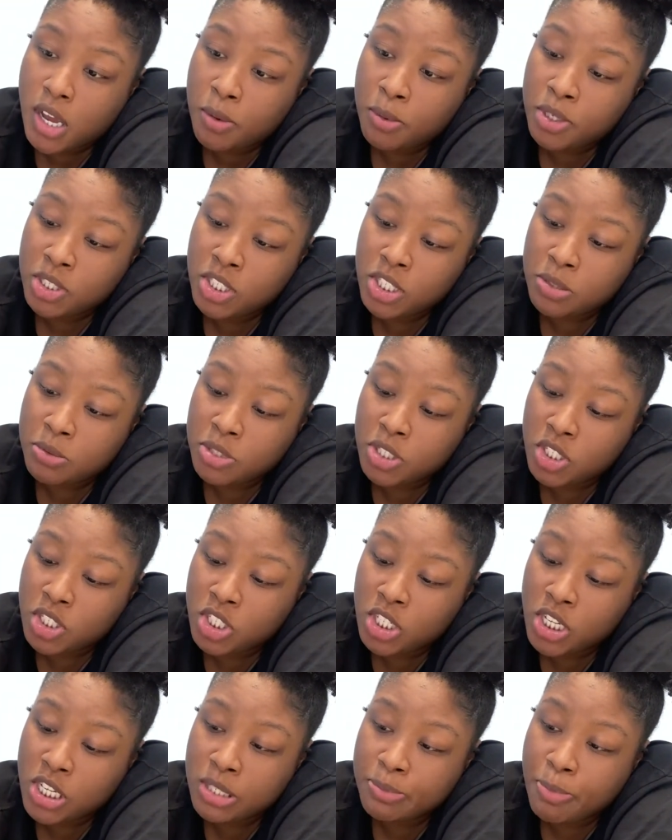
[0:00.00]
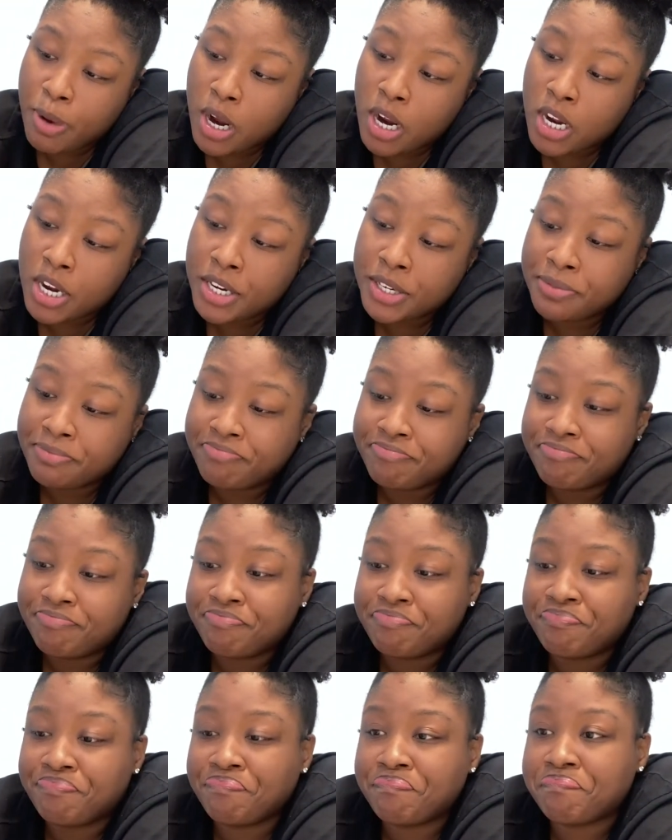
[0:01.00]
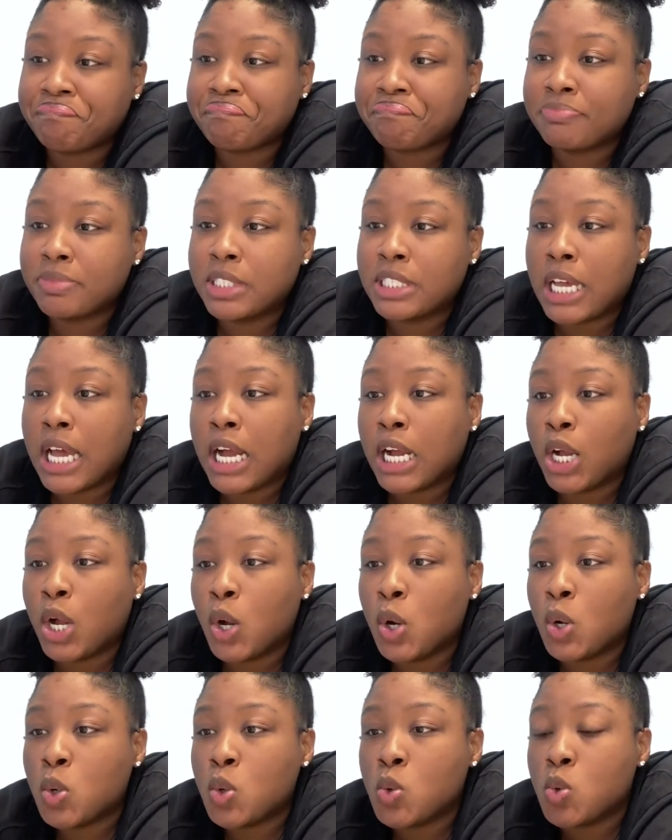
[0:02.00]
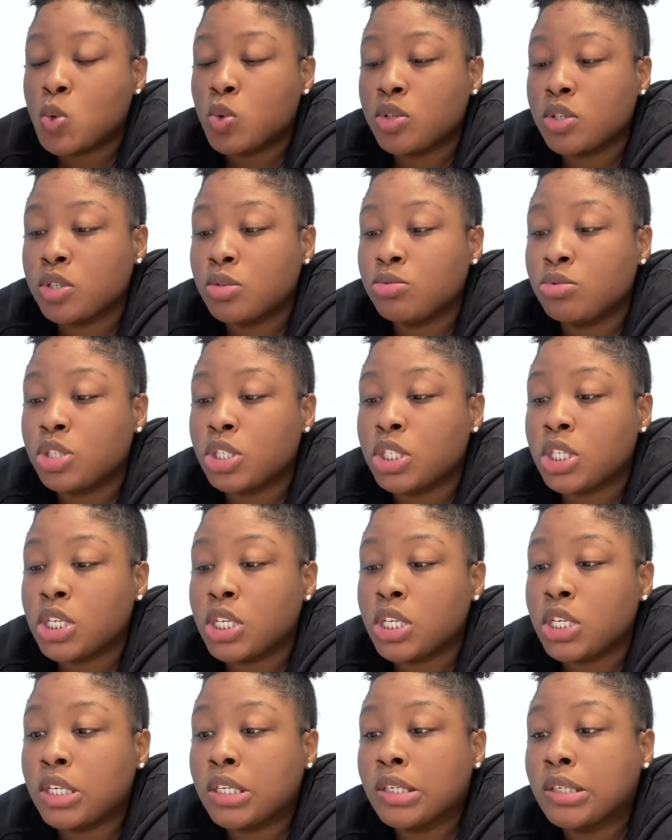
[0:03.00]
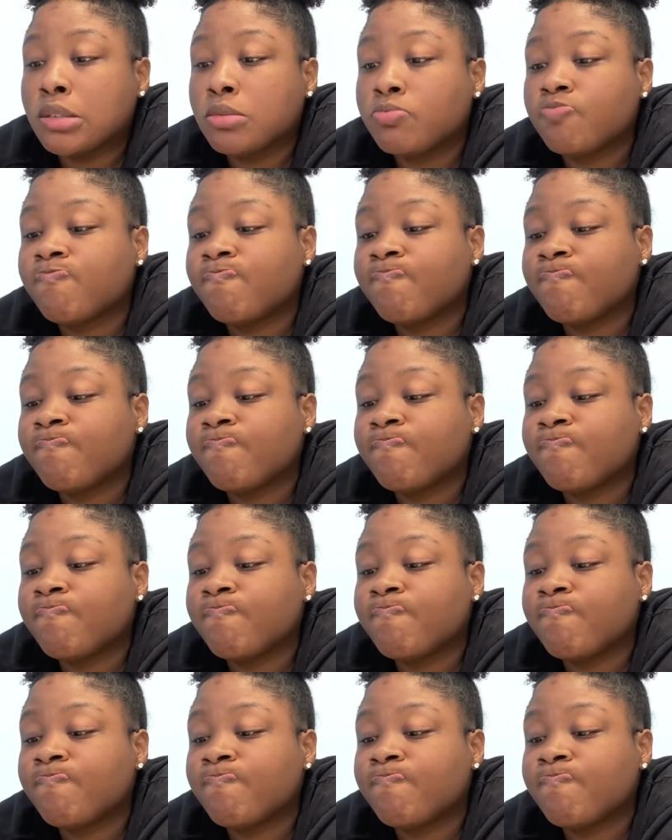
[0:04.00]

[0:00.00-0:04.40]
Wishes was a cheeseburger, taco, sushi,